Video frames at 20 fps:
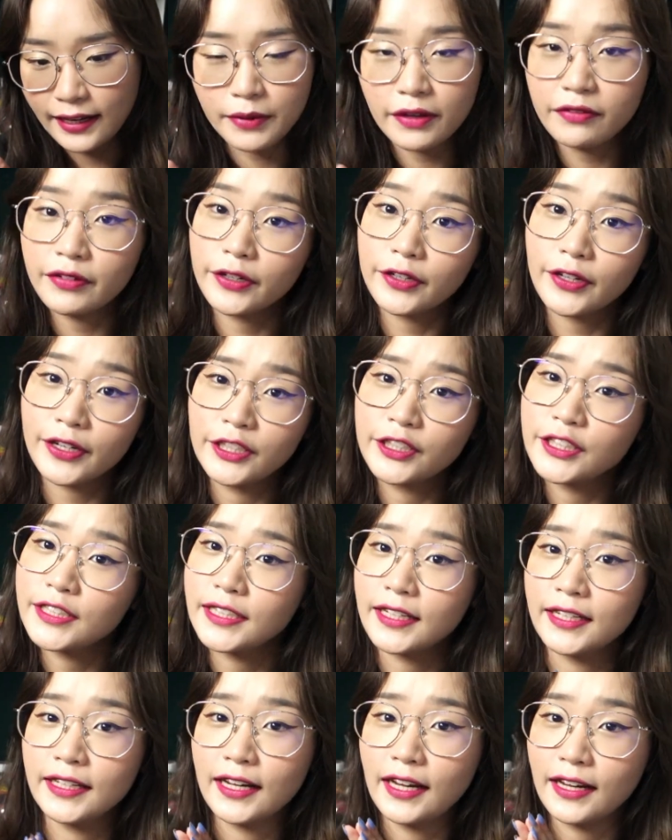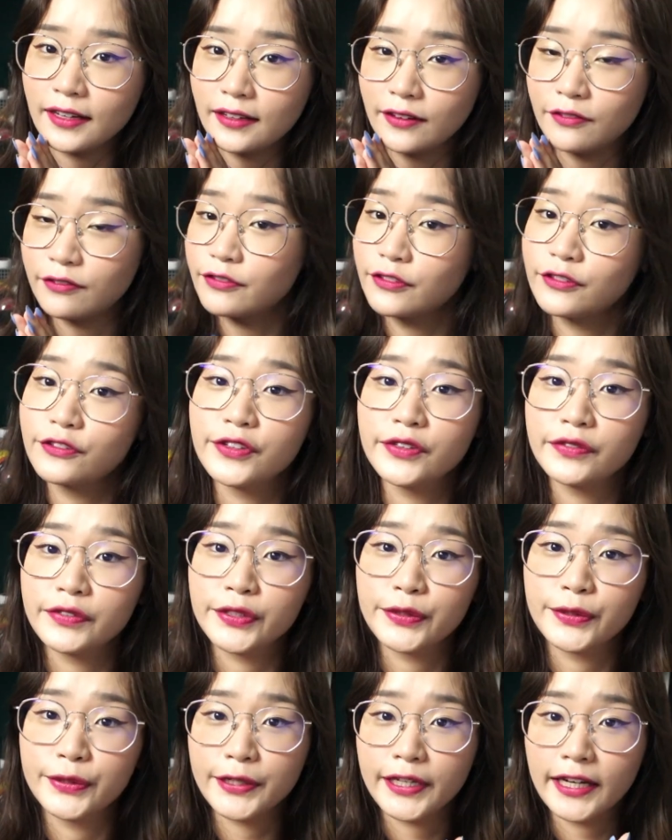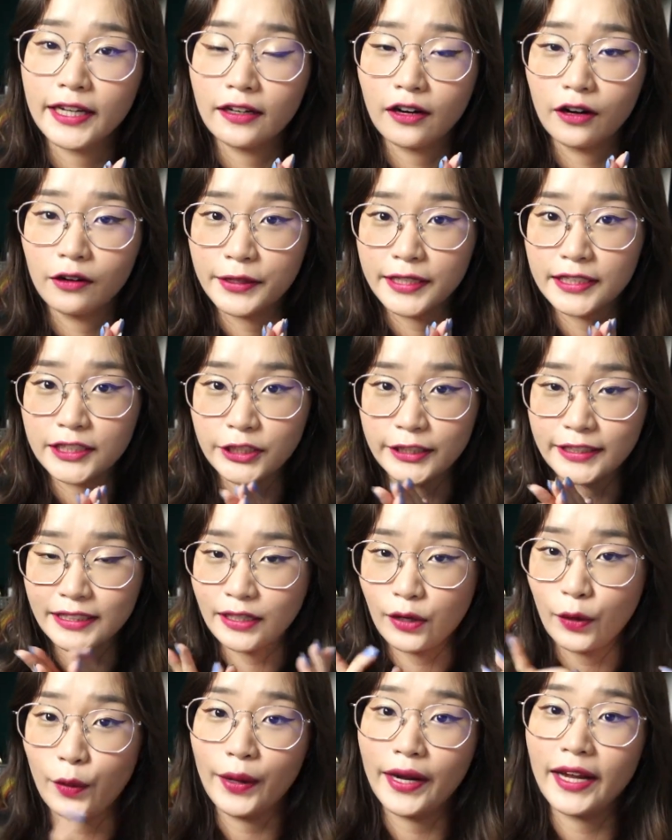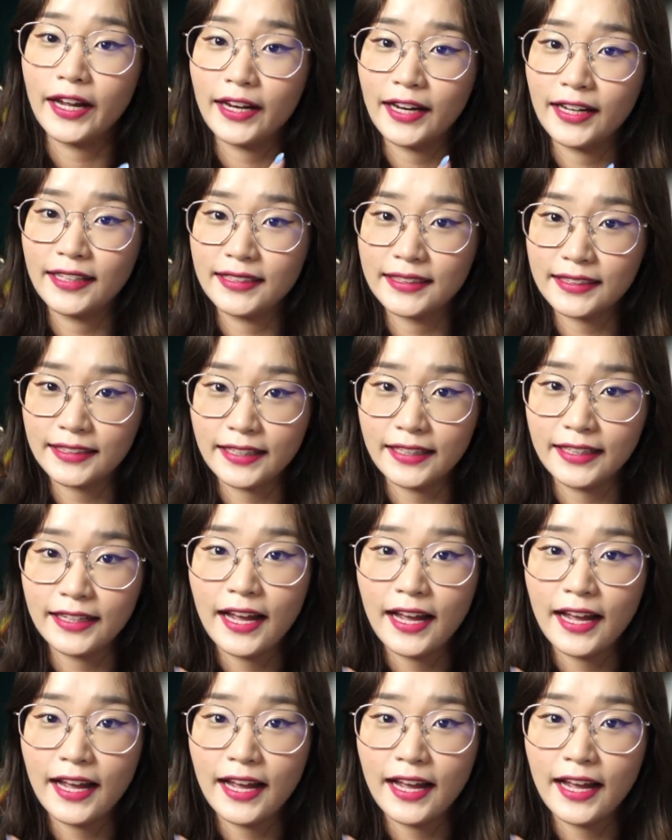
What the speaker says: If you're not interested in like a full review, you can always just go ahead and see